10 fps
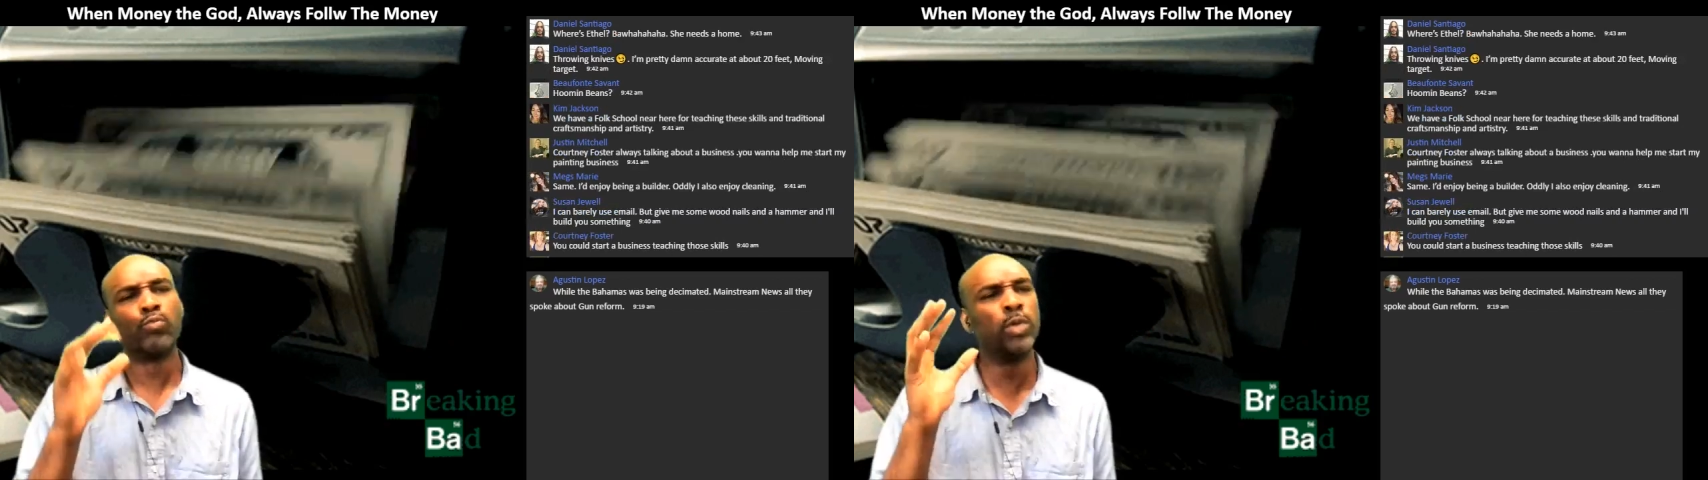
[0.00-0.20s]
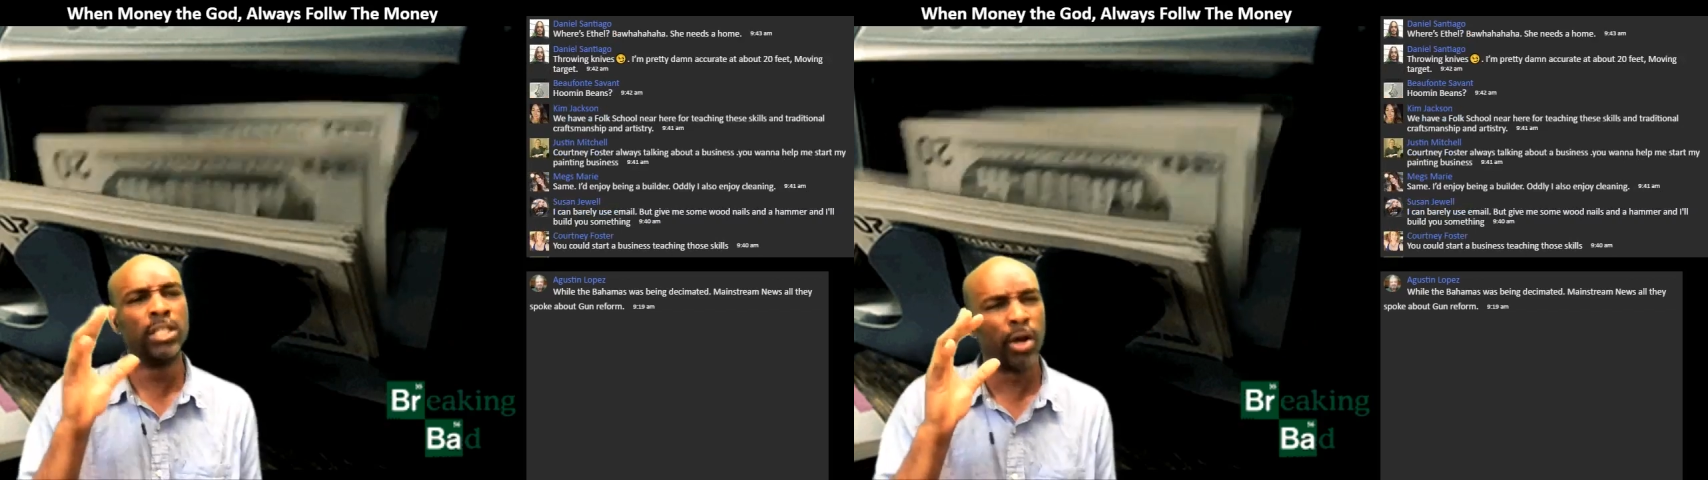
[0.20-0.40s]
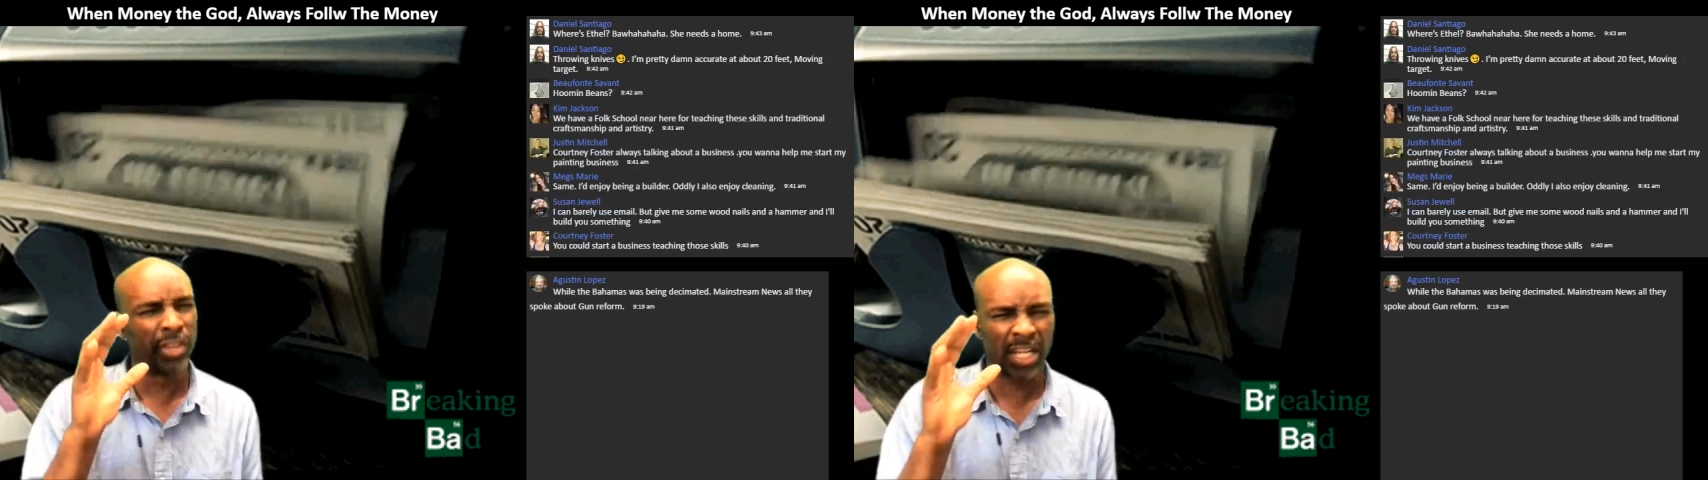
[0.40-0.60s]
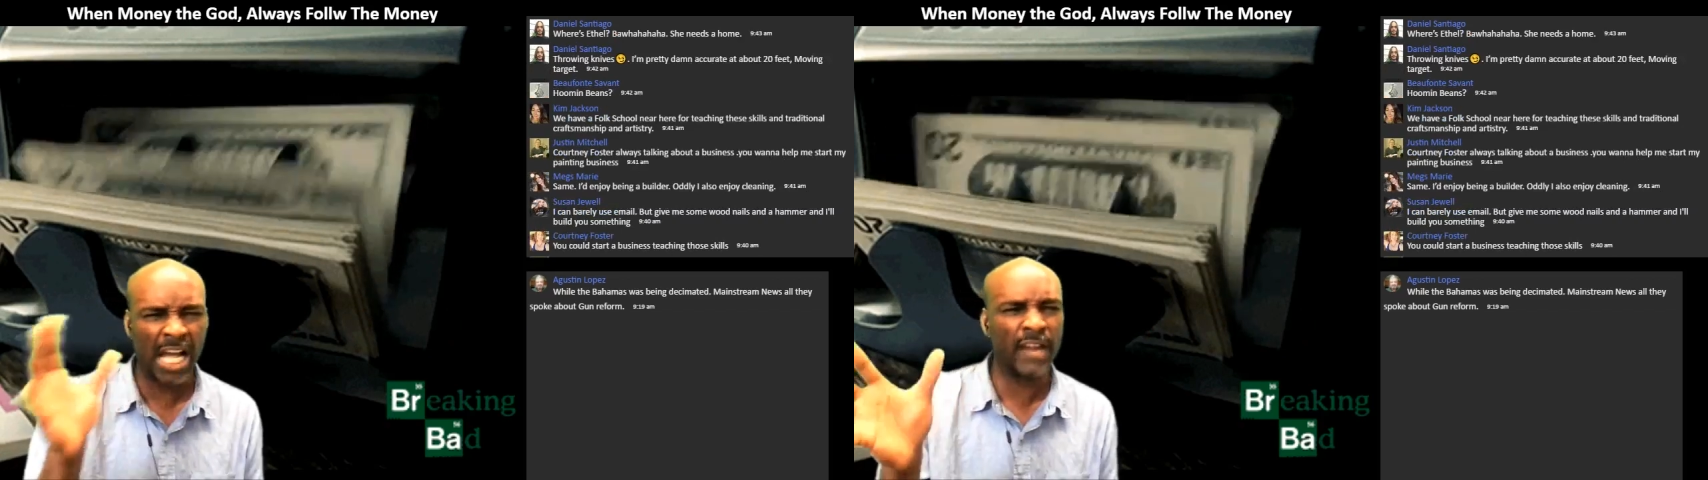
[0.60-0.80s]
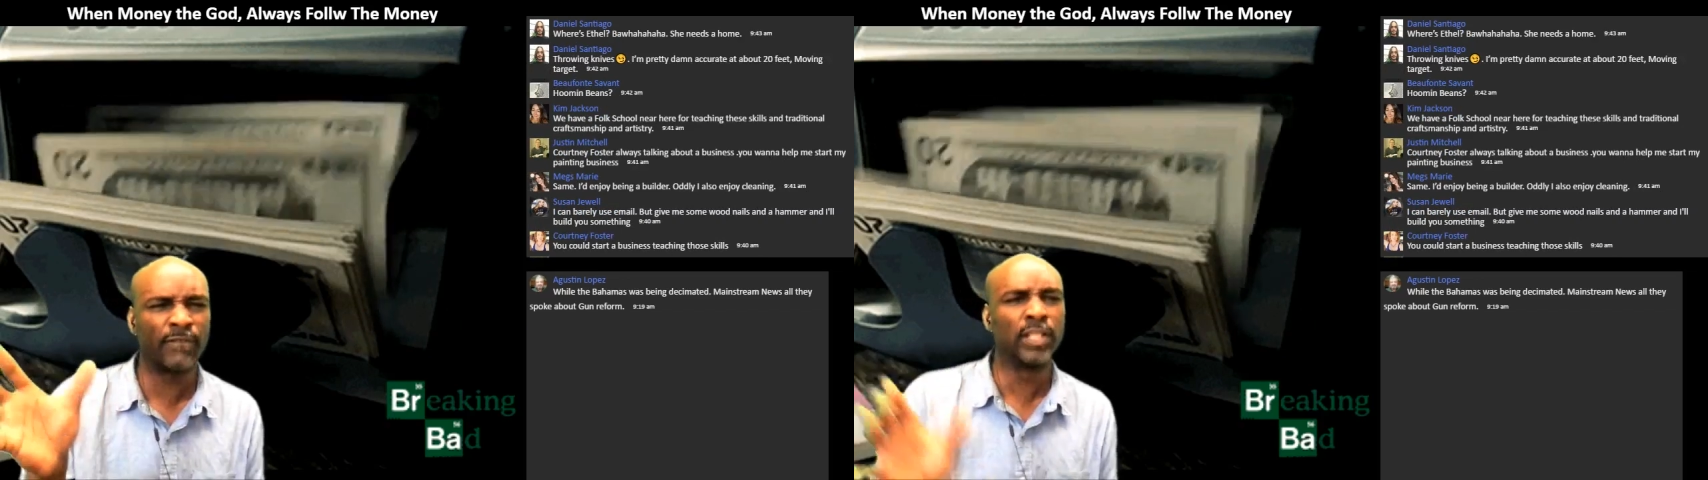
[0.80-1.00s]
We know the
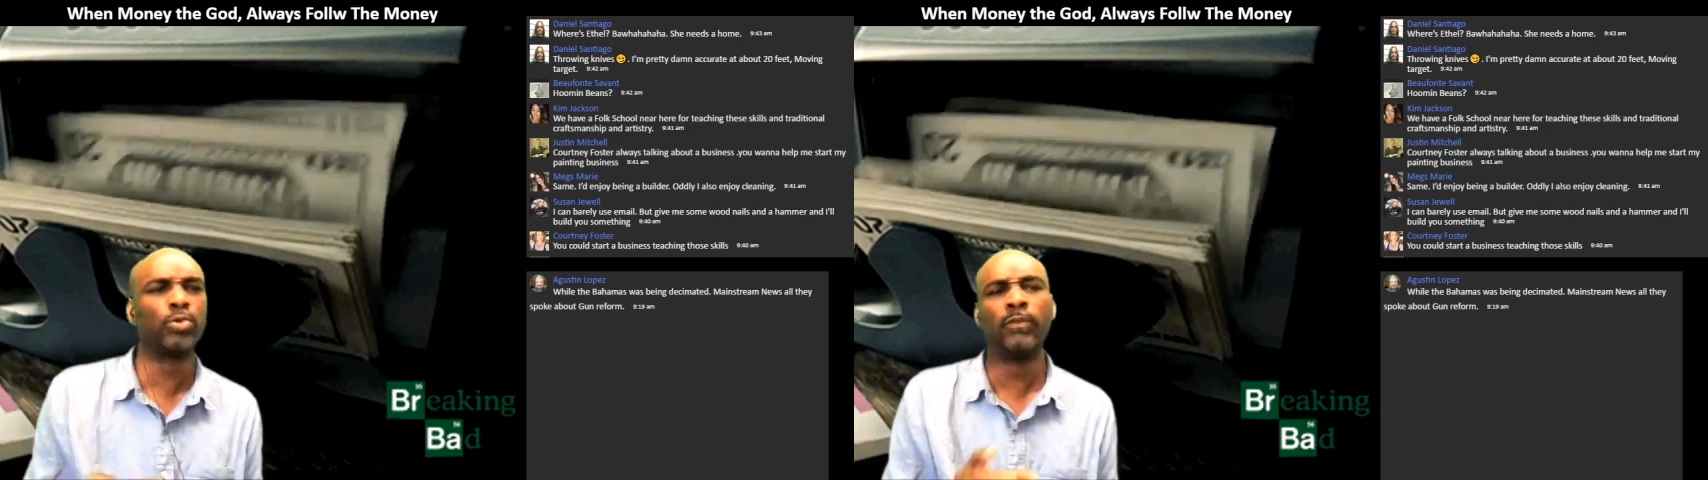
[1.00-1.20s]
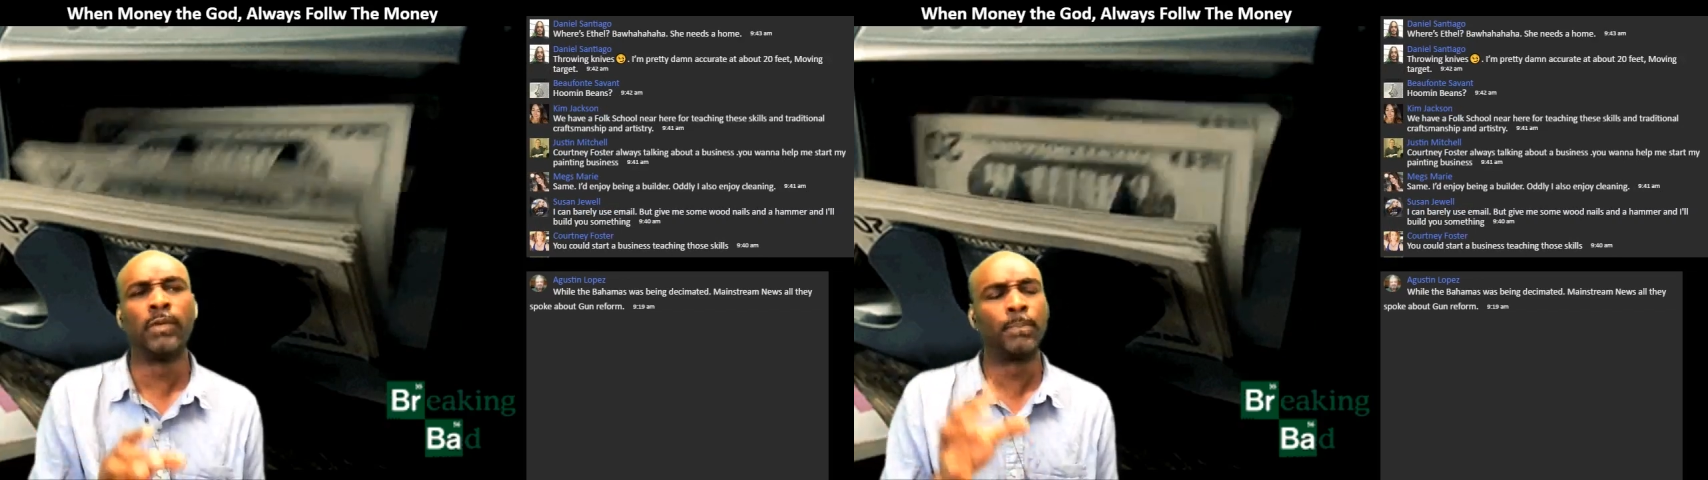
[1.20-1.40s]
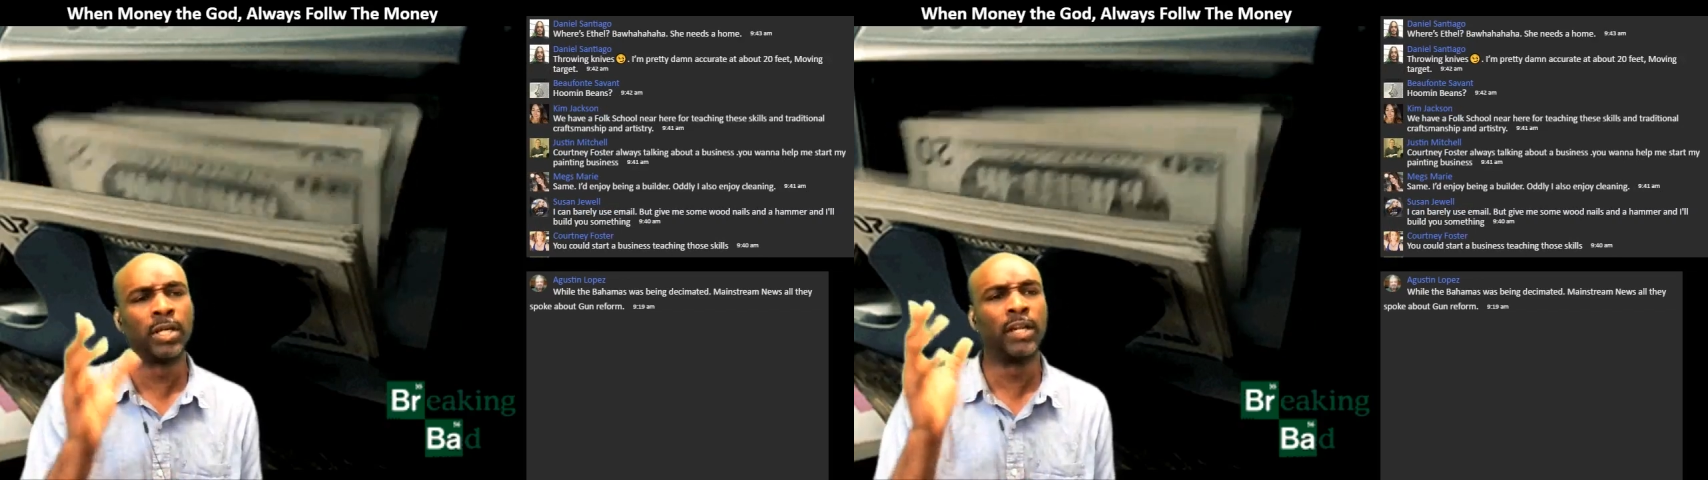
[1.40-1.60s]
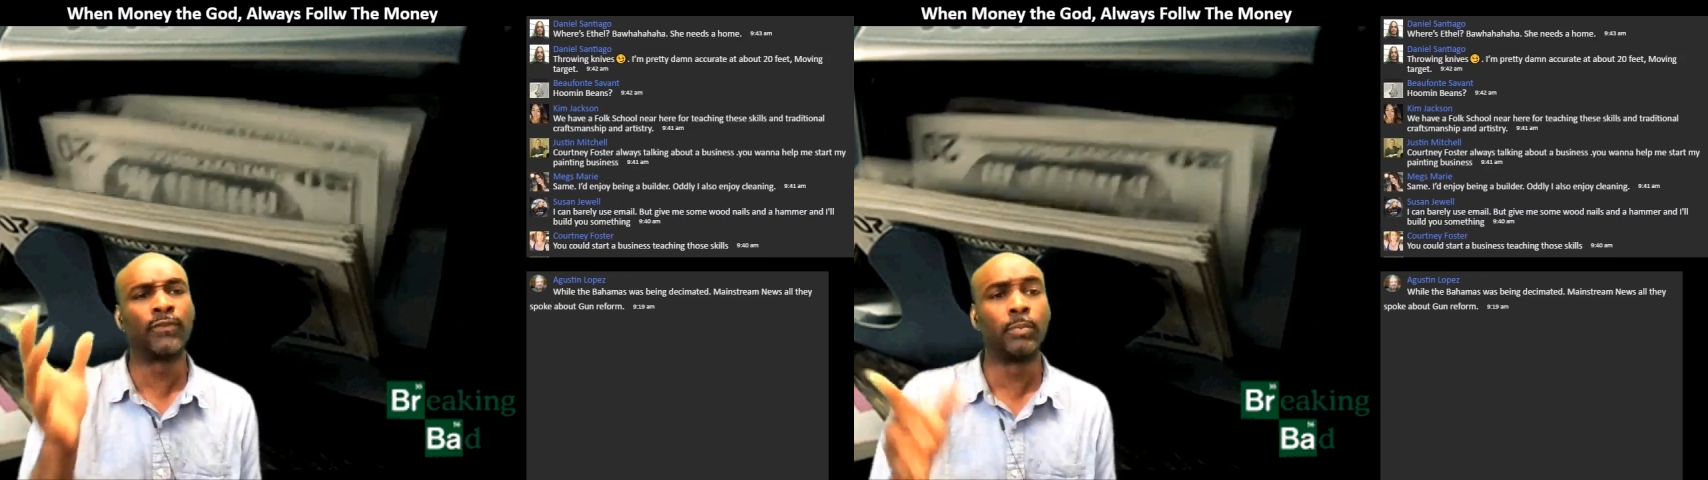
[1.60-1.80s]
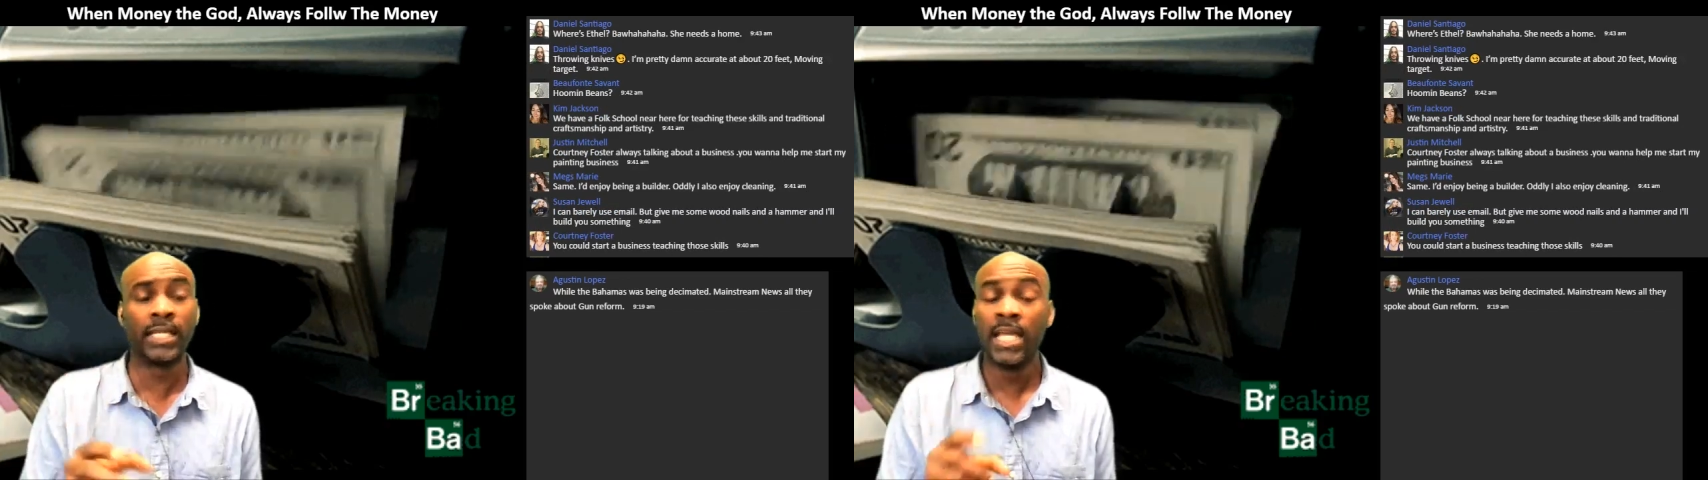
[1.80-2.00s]
conflicts we've been put in for
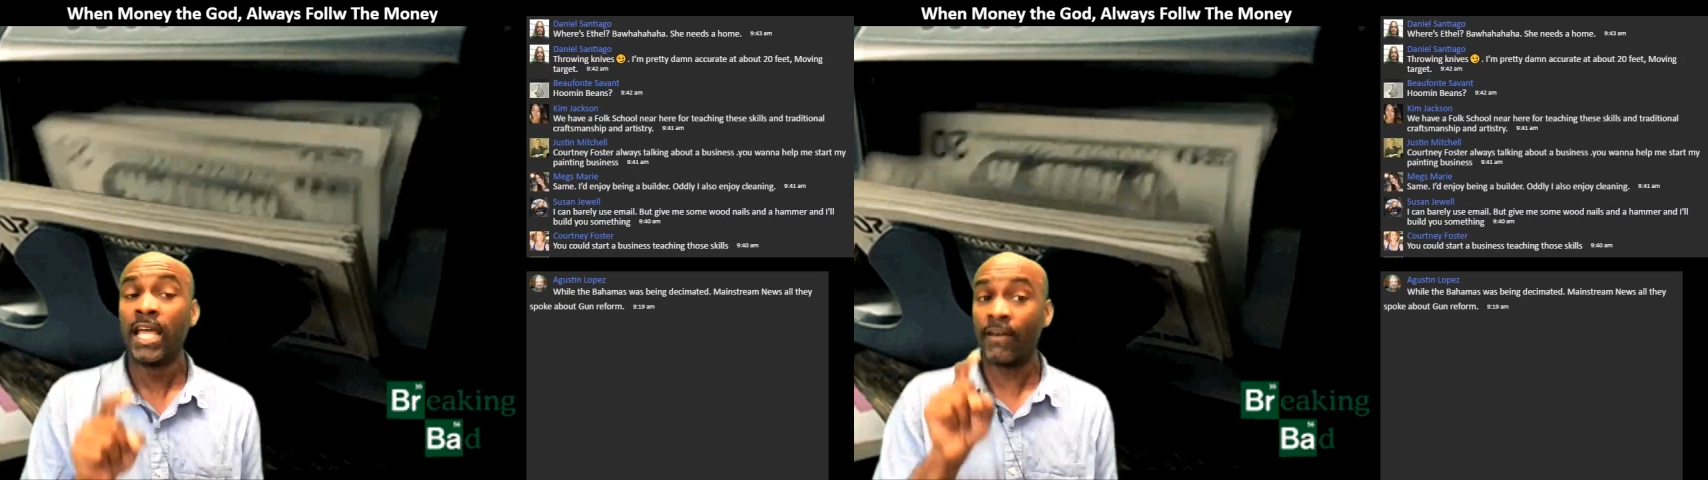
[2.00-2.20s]
money.